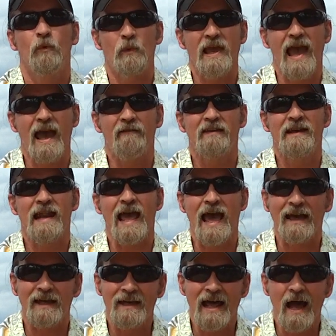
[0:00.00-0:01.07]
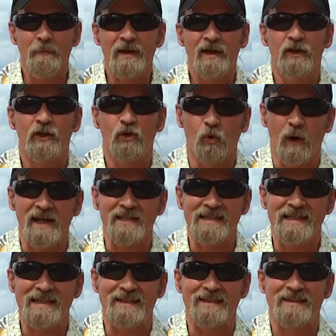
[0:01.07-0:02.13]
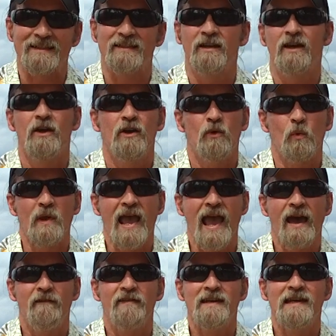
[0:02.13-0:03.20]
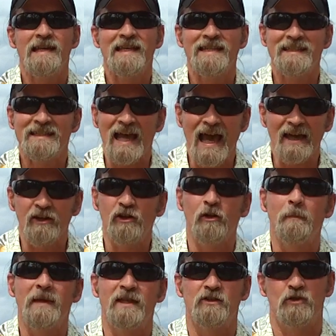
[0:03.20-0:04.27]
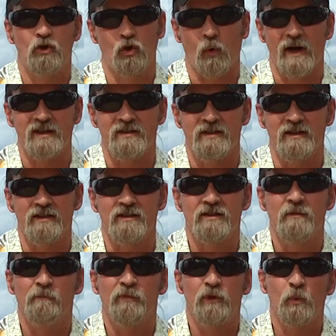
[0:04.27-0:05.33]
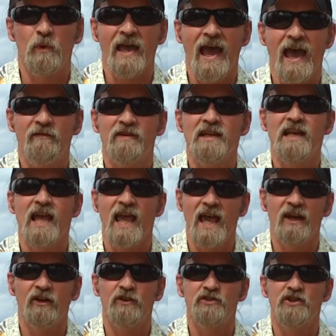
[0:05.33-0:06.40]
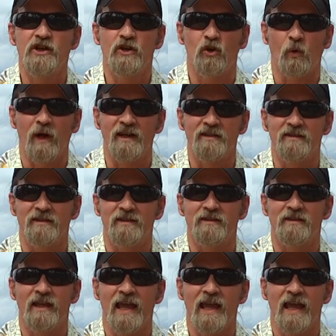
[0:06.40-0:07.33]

We have an economic crisis. We have an entitlement crisis. We have an energy crisis.